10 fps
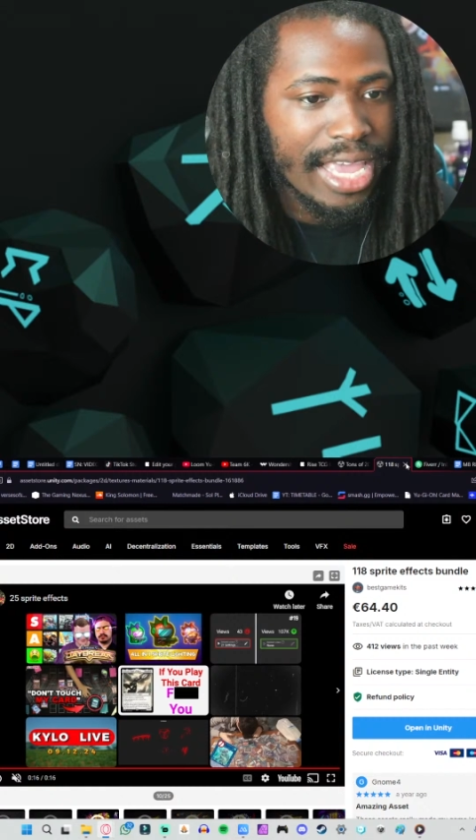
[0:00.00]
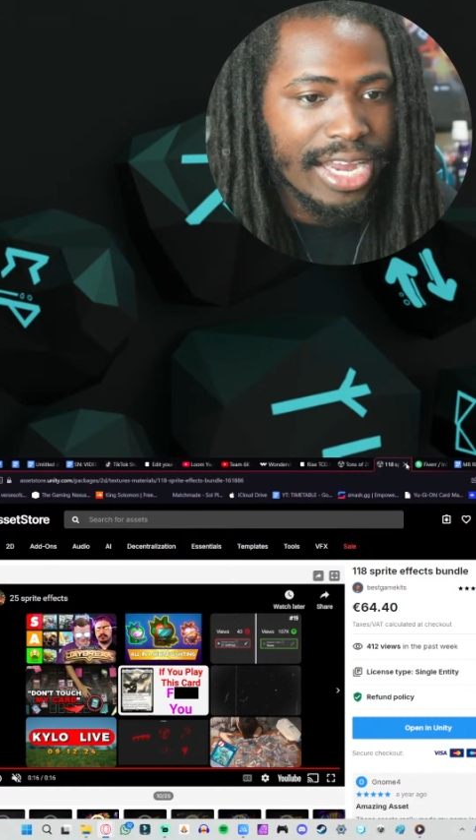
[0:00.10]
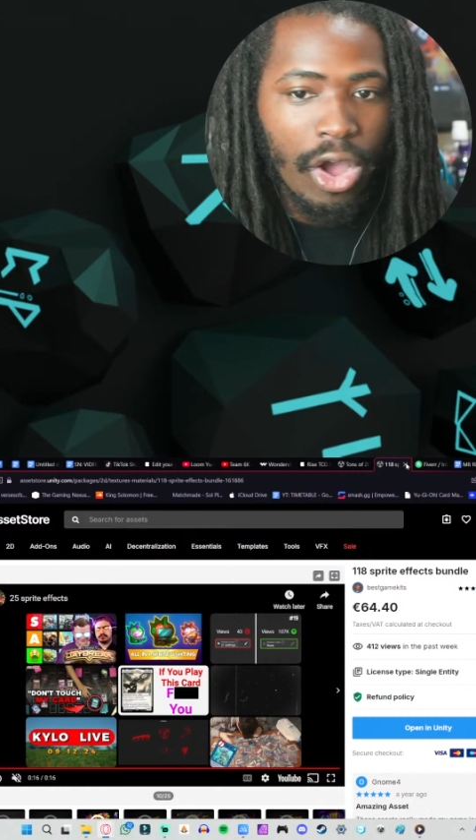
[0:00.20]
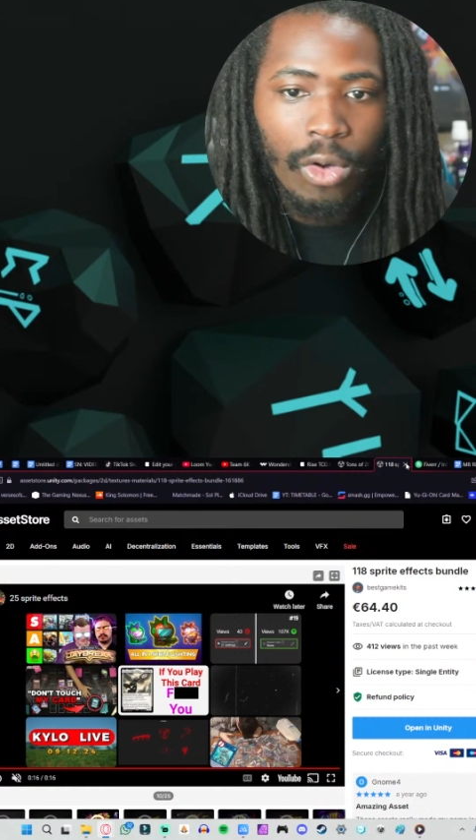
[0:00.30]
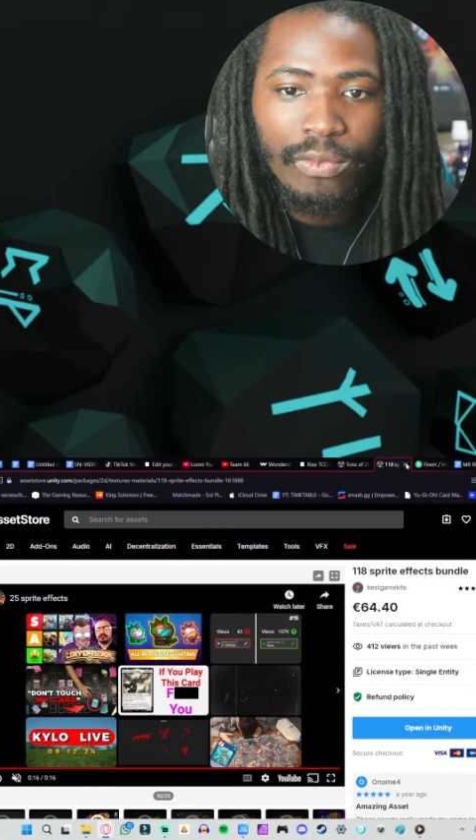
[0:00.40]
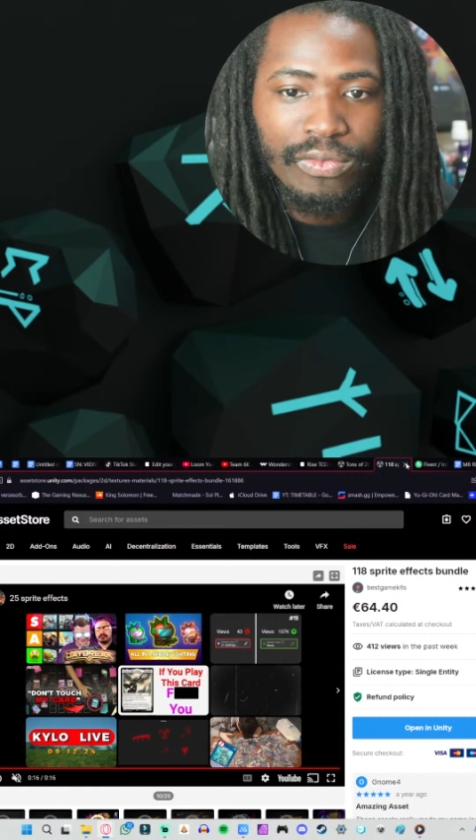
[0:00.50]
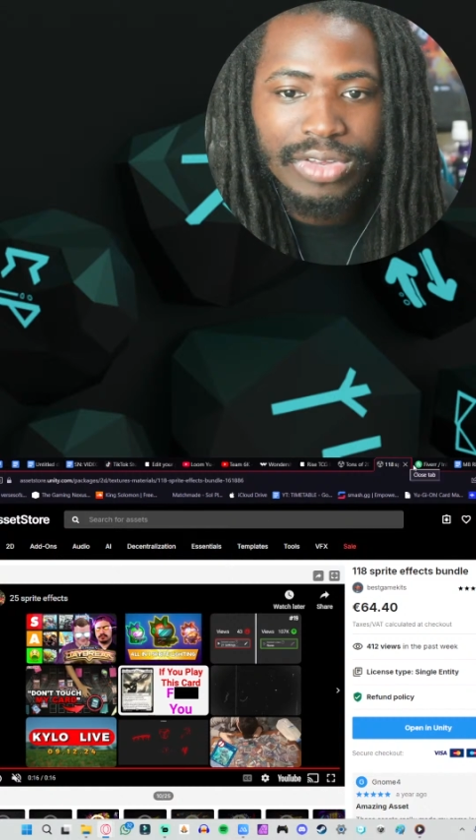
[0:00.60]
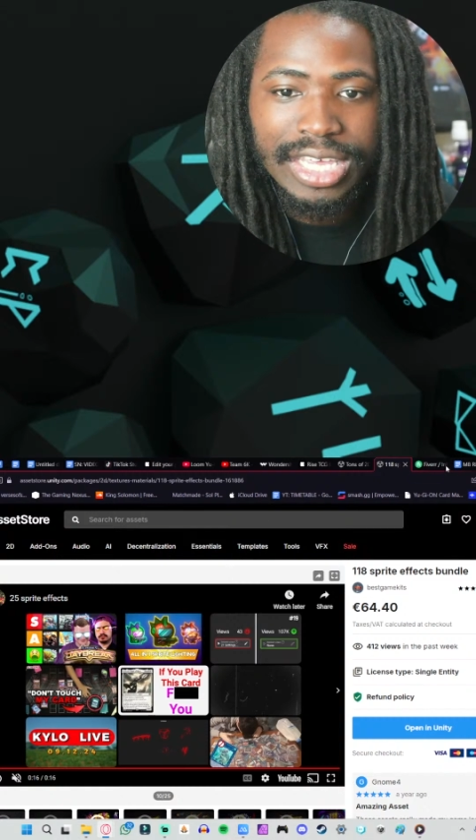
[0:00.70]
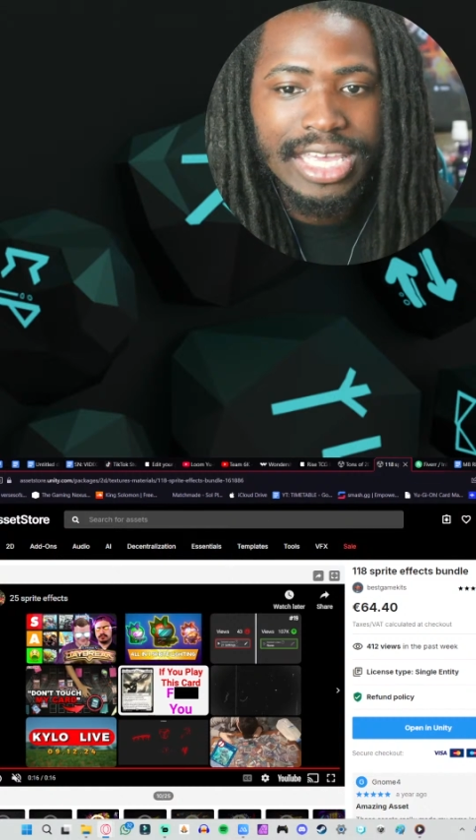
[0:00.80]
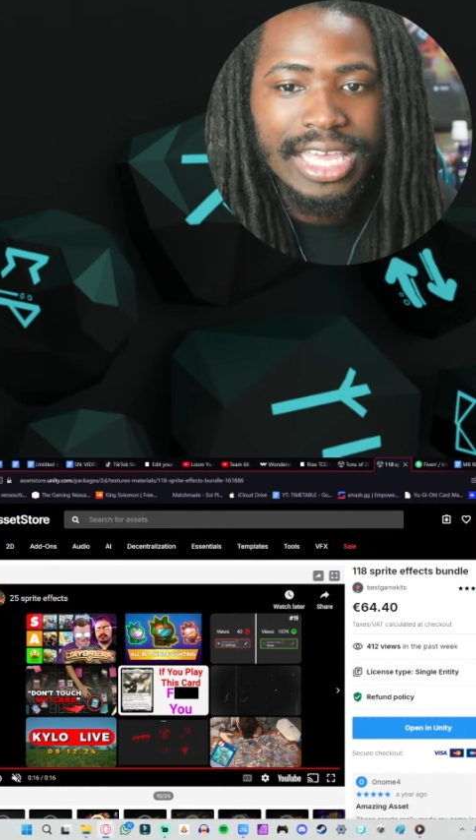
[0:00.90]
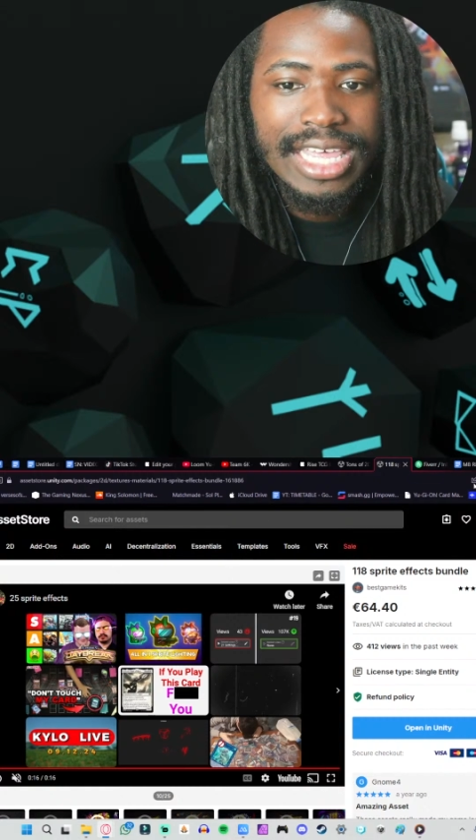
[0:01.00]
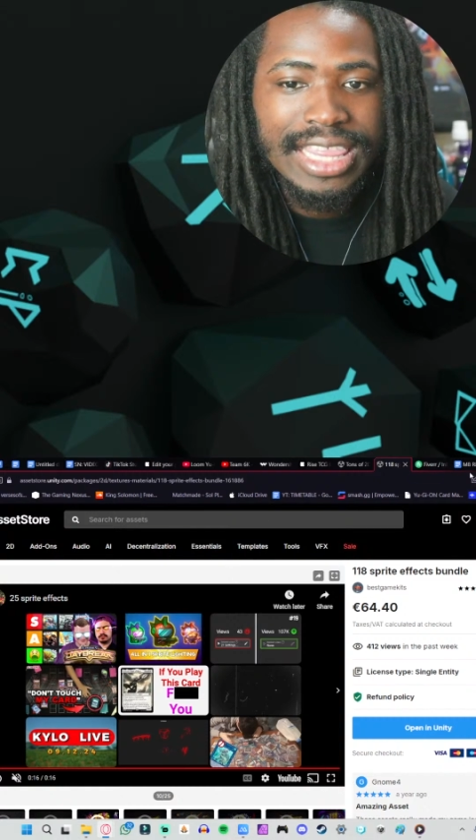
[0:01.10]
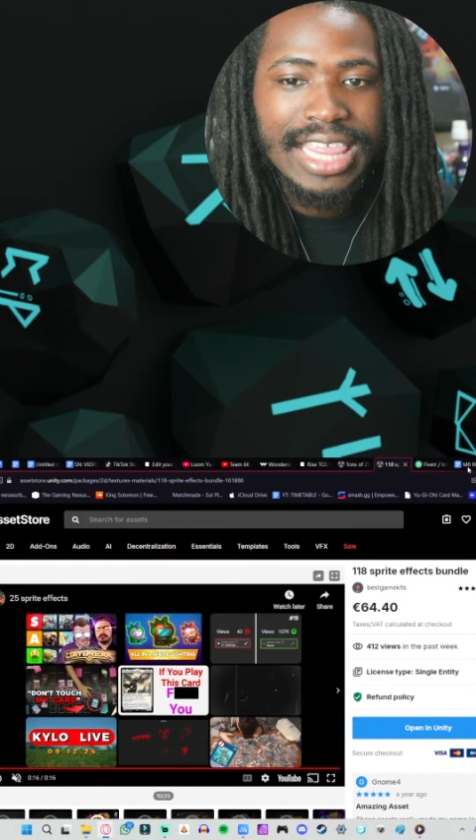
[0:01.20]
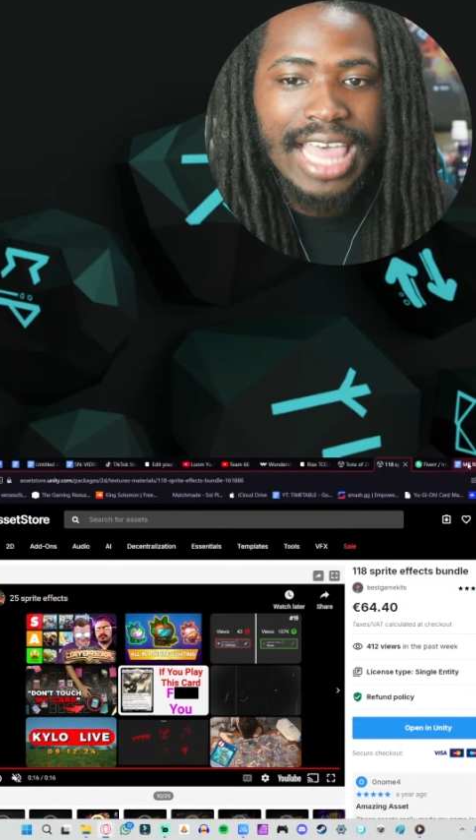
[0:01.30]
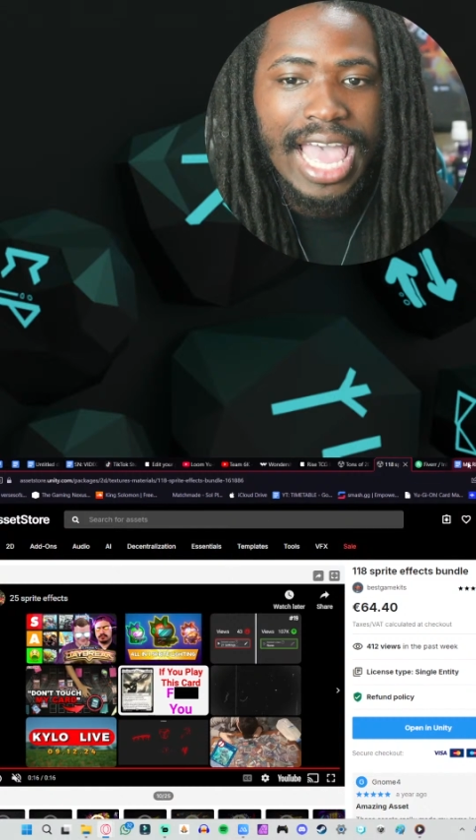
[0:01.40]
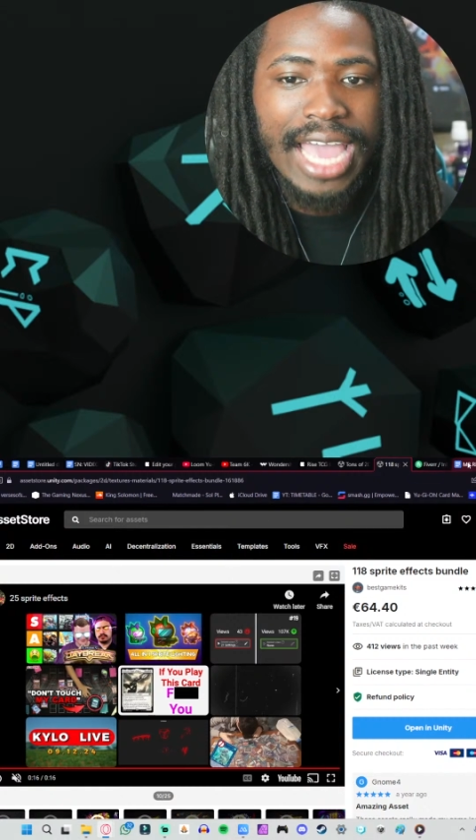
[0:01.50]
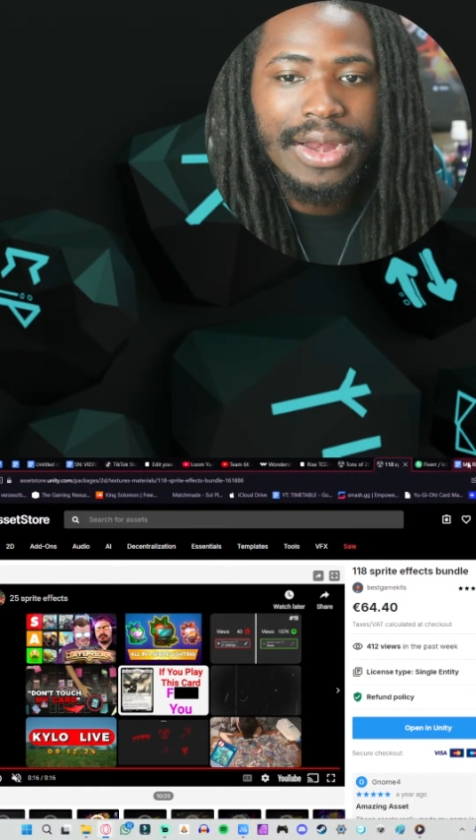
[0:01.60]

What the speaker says: and hopefully that